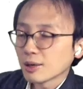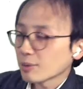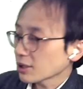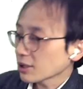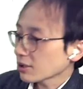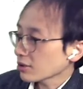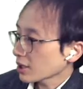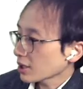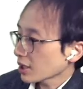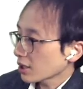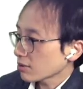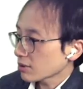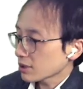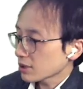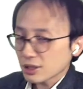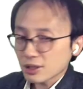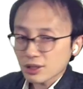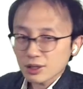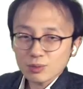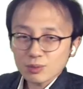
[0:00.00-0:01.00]
But our
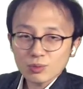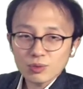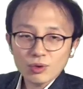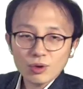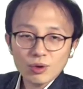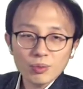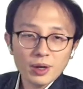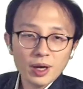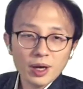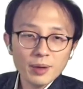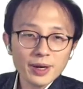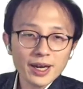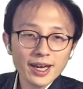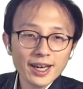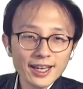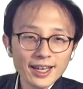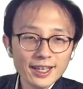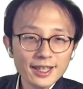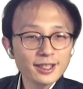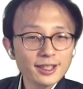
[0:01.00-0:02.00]
serious problem
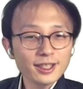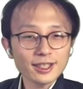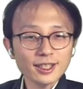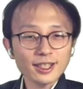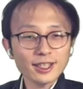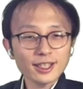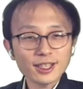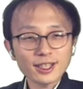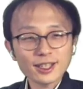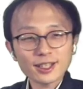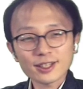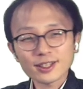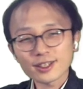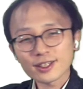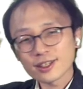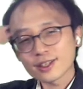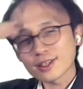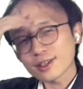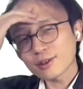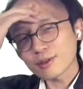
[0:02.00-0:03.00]
is
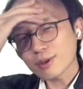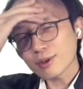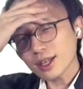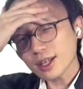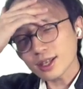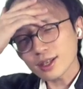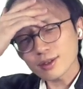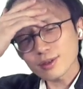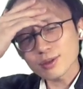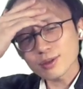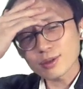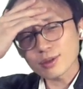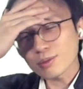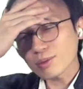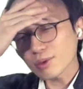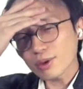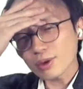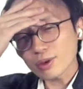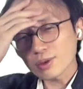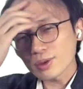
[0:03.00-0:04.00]
training tool
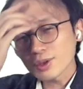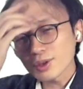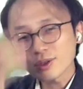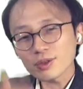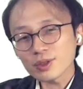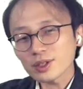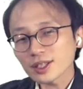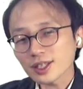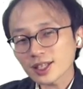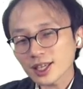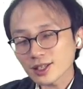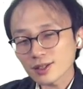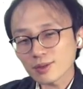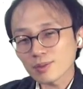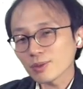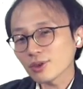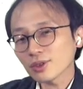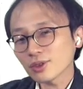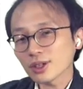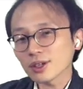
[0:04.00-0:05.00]
for huge size
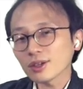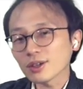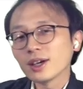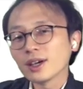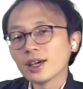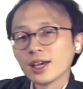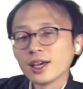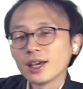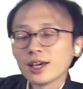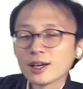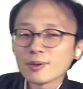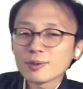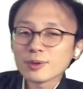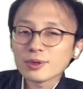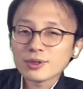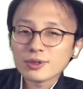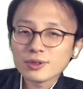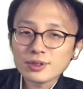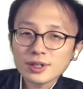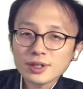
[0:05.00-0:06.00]
model,
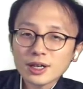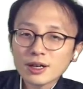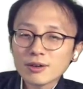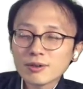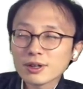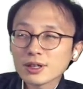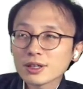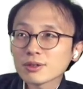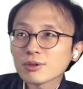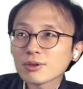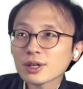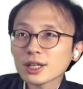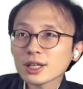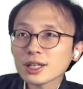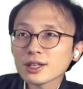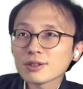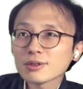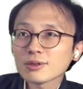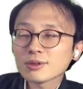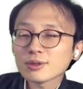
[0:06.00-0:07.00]
because our
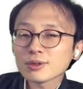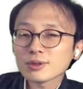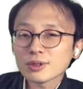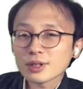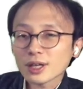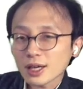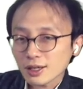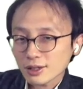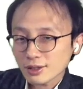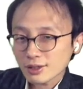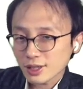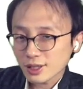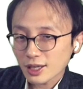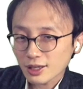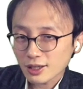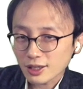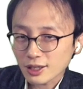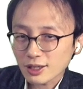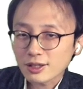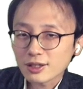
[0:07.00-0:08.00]
training tool
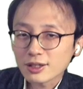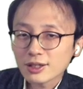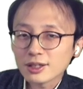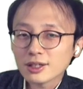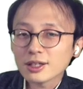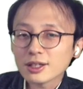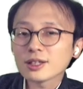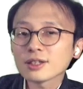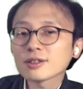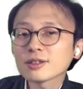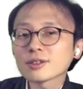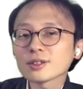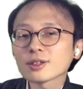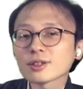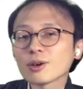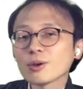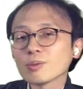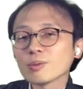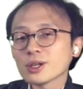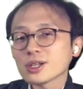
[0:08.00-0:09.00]
extended it to the
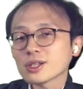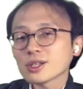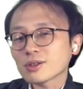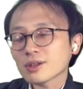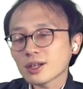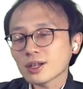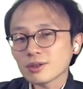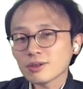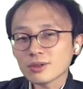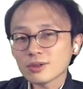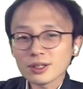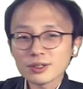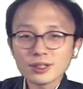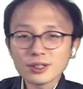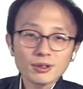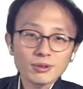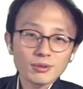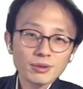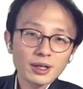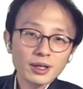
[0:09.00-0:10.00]
conventional neural
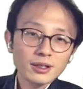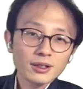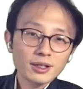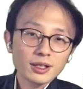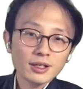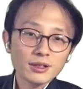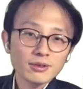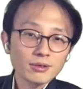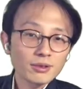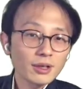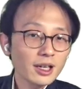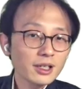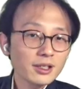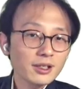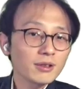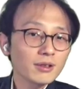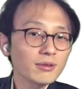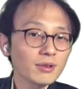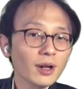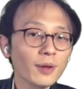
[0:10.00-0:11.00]
network is
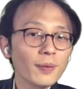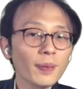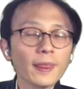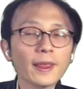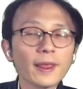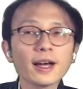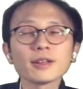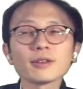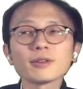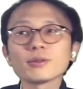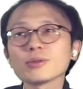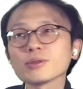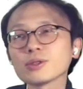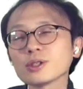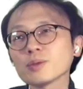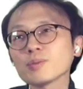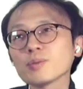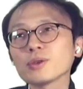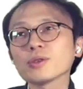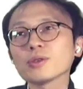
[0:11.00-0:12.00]
larger one, and the
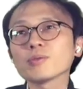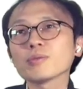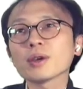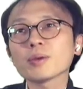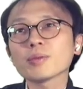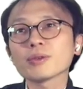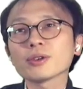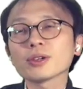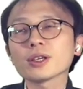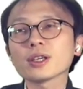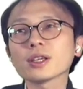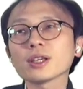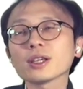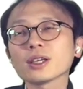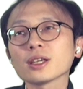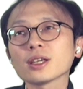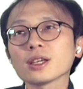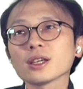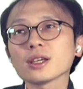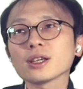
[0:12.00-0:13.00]
GPU memory
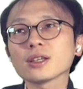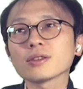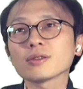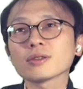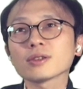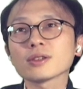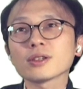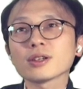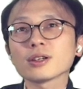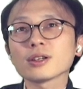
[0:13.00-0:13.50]
is